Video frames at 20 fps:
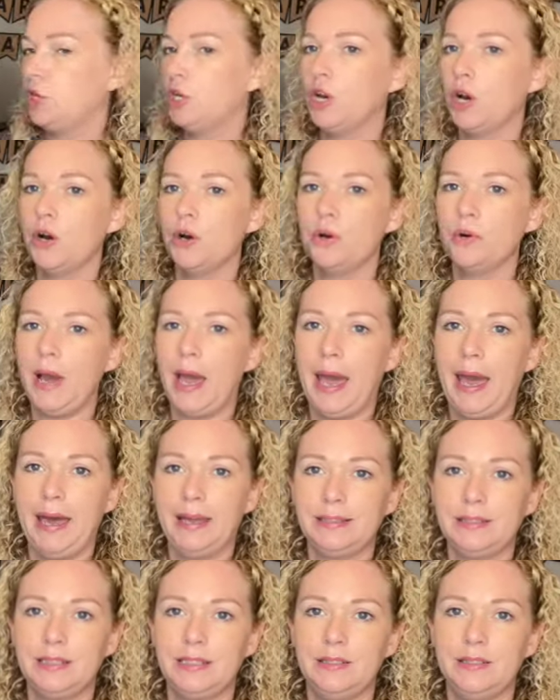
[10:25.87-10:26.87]
go
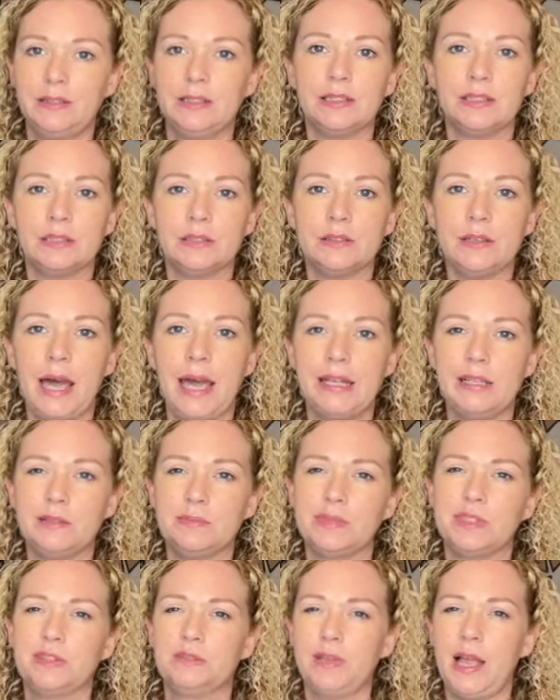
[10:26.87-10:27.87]
at the little
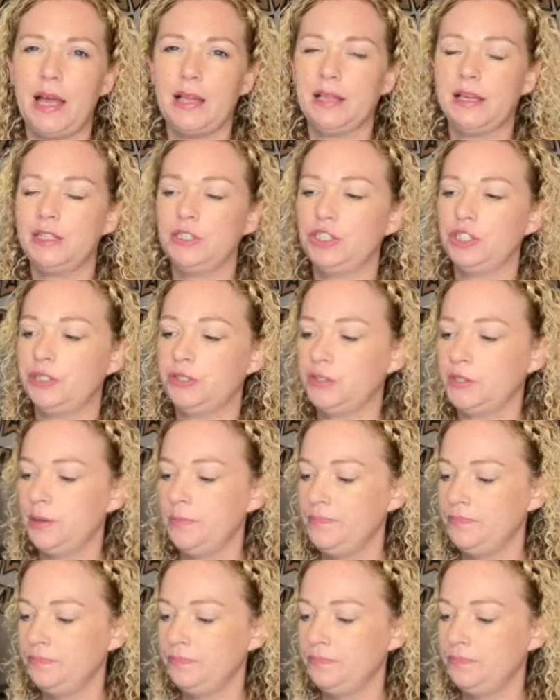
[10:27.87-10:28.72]
items. So not like just